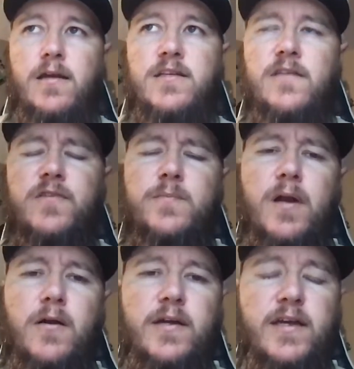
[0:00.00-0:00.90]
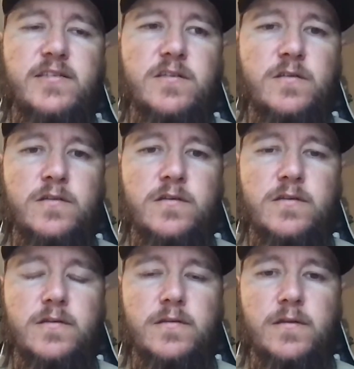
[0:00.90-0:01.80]
definitely probably it's
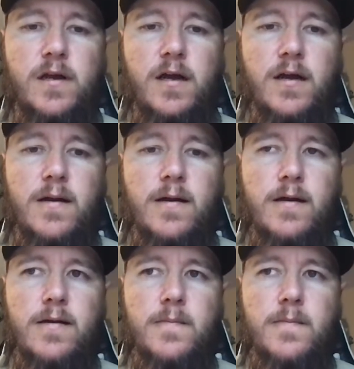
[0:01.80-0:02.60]
a